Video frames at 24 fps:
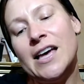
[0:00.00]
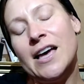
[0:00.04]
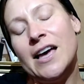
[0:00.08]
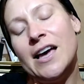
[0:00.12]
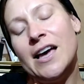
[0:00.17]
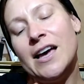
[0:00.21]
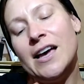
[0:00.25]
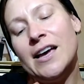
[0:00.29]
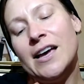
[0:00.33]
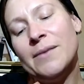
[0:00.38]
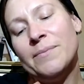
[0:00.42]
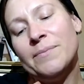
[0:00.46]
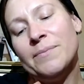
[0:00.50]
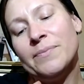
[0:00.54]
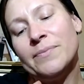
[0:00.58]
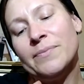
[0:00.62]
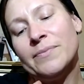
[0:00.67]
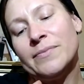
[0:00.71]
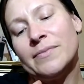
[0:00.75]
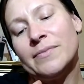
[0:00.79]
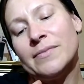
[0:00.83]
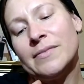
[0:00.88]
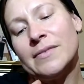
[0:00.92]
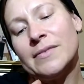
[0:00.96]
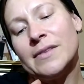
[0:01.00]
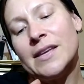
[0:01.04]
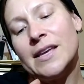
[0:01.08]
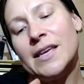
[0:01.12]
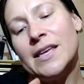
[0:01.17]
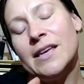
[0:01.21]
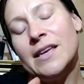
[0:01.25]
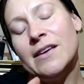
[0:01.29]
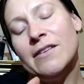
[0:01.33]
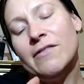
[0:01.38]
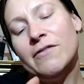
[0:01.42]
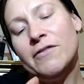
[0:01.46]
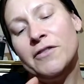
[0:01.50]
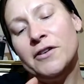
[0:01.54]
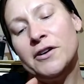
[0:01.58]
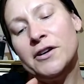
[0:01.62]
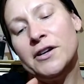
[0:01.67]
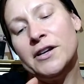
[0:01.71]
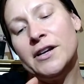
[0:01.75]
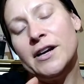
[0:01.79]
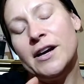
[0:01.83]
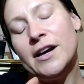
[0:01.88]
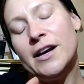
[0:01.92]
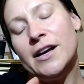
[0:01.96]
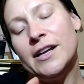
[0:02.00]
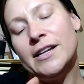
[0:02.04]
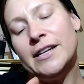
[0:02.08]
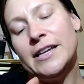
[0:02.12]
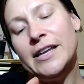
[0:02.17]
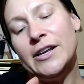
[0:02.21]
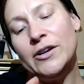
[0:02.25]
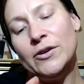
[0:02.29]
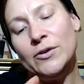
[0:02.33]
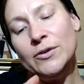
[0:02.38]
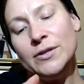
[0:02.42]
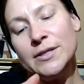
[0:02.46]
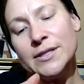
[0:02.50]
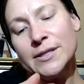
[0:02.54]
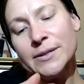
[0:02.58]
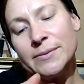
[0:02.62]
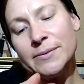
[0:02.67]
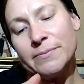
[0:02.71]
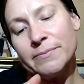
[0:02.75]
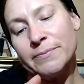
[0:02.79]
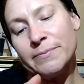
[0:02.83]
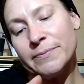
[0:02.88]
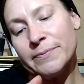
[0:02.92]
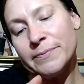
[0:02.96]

um, for uh, needles.